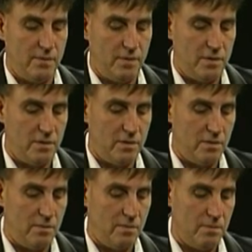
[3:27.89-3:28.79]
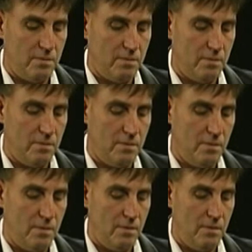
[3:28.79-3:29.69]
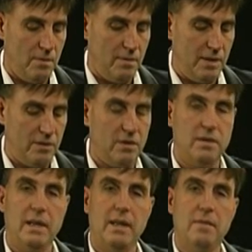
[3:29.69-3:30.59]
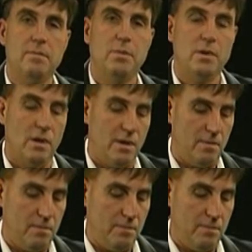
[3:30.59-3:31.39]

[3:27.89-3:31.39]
For instance, there's your D, pull on it.